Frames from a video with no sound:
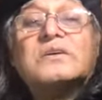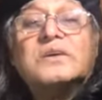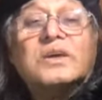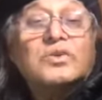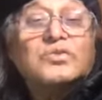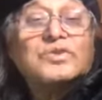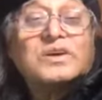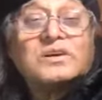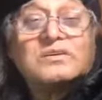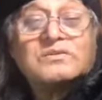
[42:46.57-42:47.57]

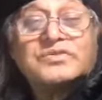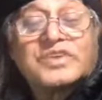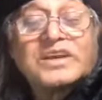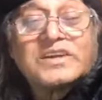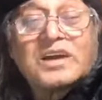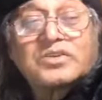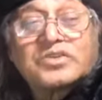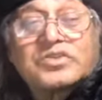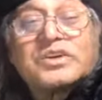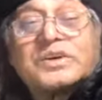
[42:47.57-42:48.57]
using Saitan
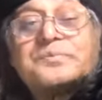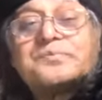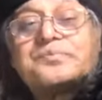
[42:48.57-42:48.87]
Rushdie